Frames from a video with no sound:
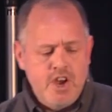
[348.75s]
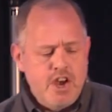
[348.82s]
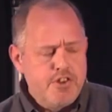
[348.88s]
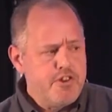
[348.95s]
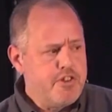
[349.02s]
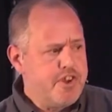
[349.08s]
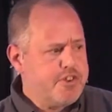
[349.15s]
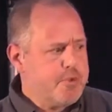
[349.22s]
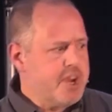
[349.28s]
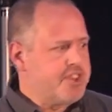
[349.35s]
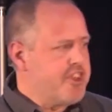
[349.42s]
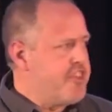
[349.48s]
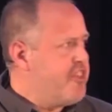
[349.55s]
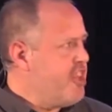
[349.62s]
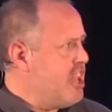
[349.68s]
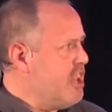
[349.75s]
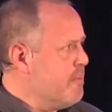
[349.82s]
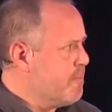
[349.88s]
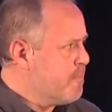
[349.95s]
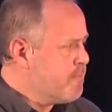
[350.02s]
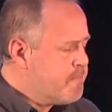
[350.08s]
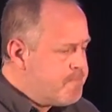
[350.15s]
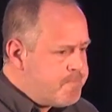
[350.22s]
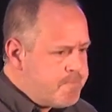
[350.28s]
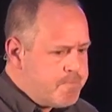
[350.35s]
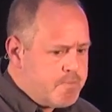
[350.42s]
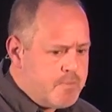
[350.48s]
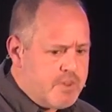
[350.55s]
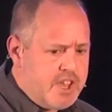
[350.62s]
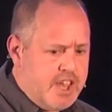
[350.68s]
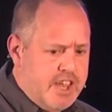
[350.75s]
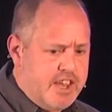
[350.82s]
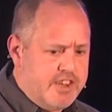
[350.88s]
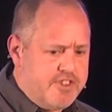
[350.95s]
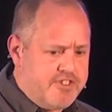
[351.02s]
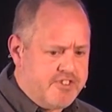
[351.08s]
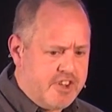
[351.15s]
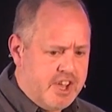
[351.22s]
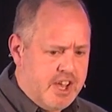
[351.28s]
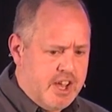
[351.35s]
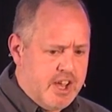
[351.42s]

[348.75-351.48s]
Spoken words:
So this week the theme is